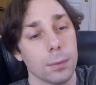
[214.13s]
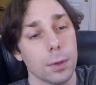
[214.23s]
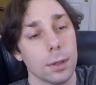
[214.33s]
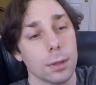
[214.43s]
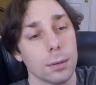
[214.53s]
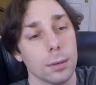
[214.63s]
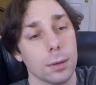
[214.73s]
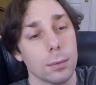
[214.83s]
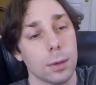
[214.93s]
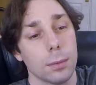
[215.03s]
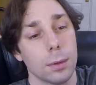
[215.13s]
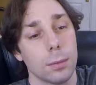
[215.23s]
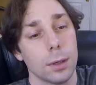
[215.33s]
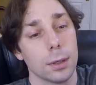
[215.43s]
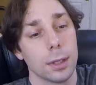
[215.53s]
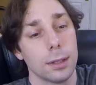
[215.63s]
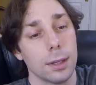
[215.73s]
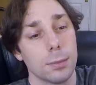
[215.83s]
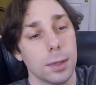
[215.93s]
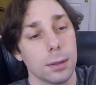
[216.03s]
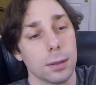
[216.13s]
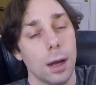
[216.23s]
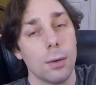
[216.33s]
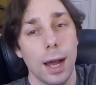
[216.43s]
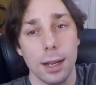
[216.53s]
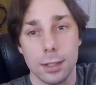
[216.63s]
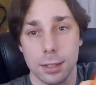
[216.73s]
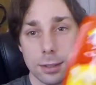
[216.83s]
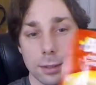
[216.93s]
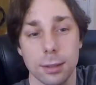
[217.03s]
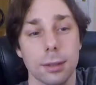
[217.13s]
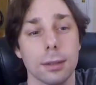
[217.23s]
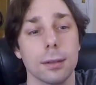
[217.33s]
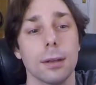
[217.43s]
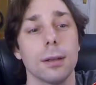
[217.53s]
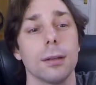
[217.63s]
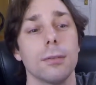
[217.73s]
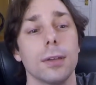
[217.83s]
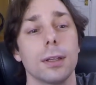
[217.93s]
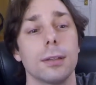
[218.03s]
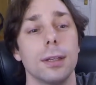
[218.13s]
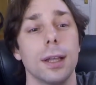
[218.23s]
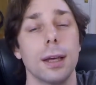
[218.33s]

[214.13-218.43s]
What contains milk? Oh, allergens. I don't know if you can see